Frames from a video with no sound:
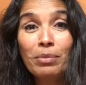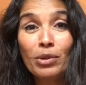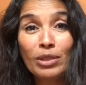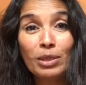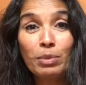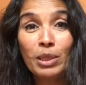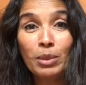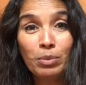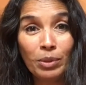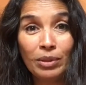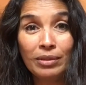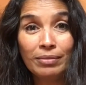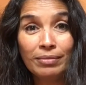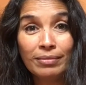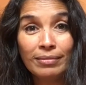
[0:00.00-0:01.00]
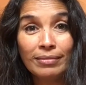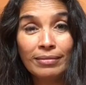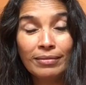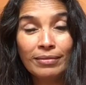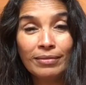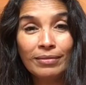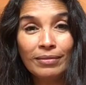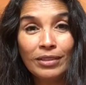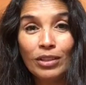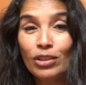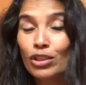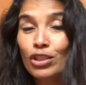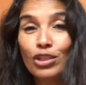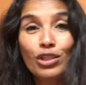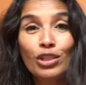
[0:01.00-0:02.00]
most people. You're
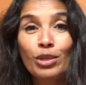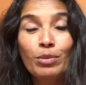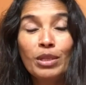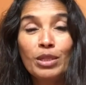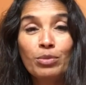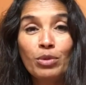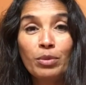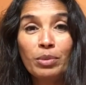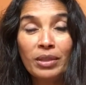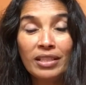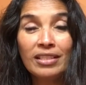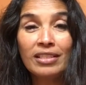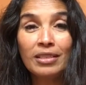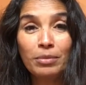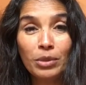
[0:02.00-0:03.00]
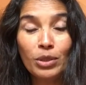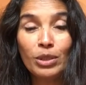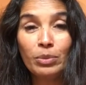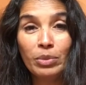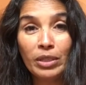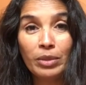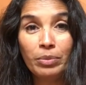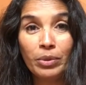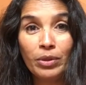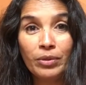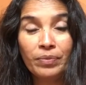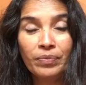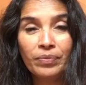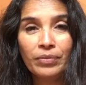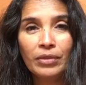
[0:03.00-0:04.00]
just so much more blessed than most people.
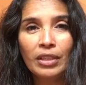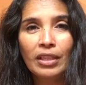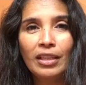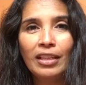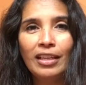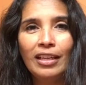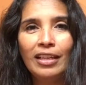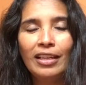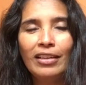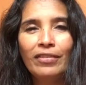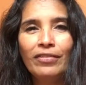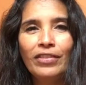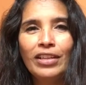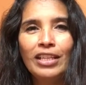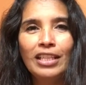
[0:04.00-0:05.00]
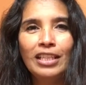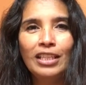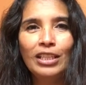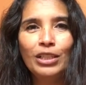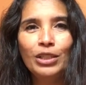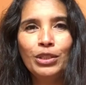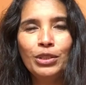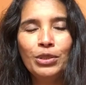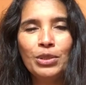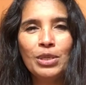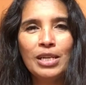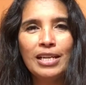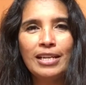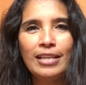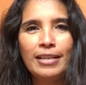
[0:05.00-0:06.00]
If you,
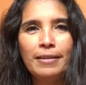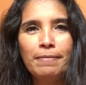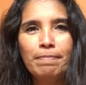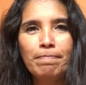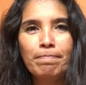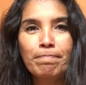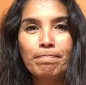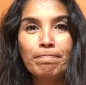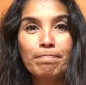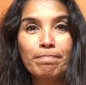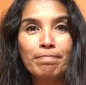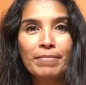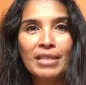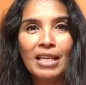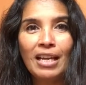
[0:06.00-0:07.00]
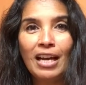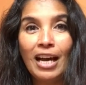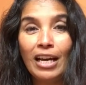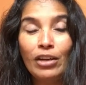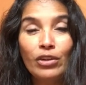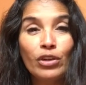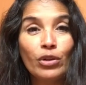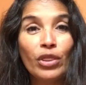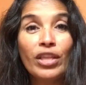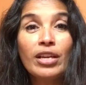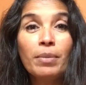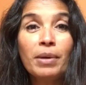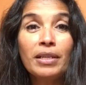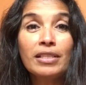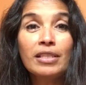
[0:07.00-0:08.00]
um, I don't know, think
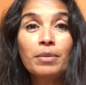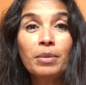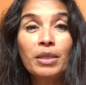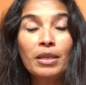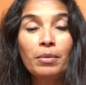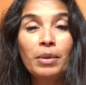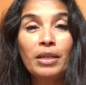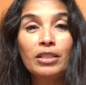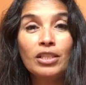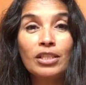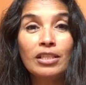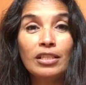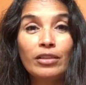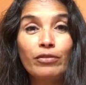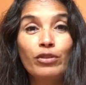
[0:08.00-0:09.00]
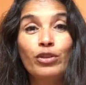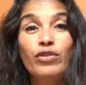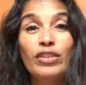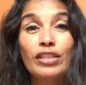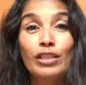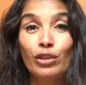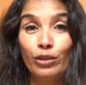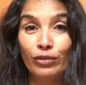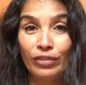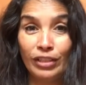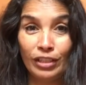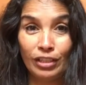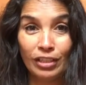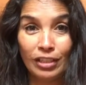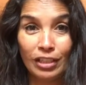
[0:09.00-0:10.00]
about something about yourself, your physical
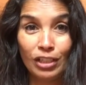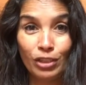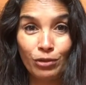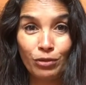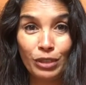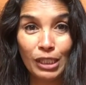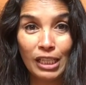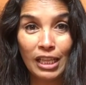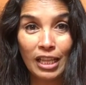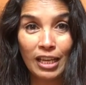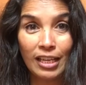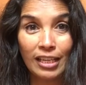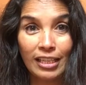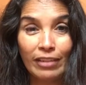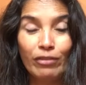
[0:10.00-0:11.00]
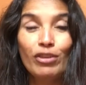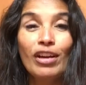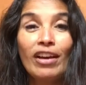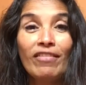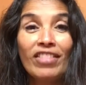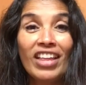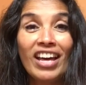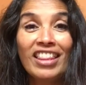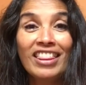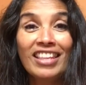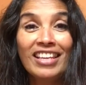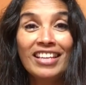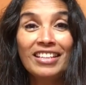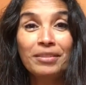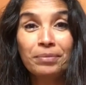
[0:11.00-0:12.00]
features that you really like. If you have that
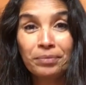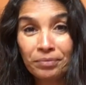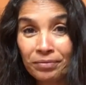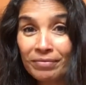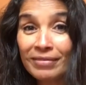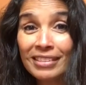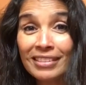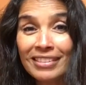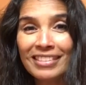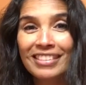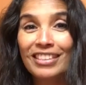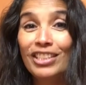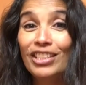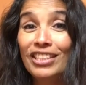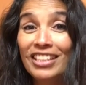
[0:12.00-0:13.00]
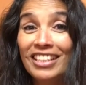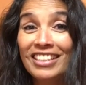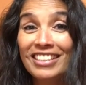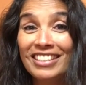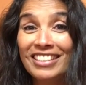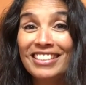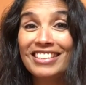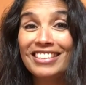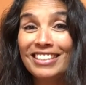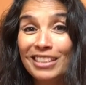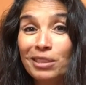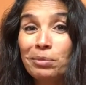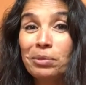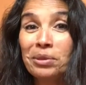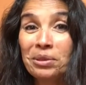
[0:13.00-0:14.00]
thing, you're lucky.
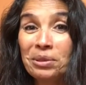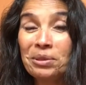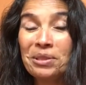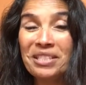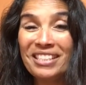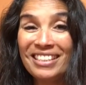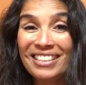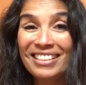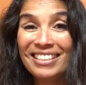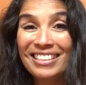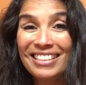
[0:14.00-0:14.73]
Super cool, huh?